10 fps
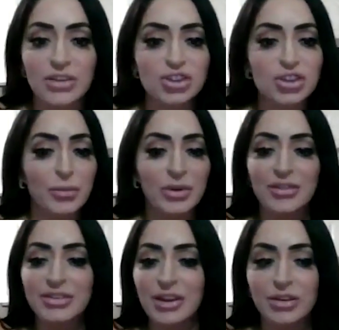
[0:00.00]
Let's try to put
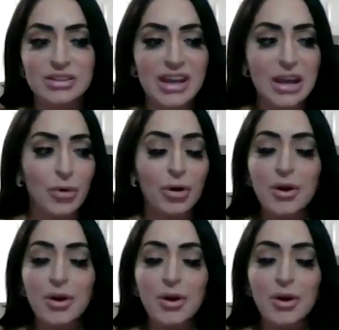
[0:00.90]
everything on the table.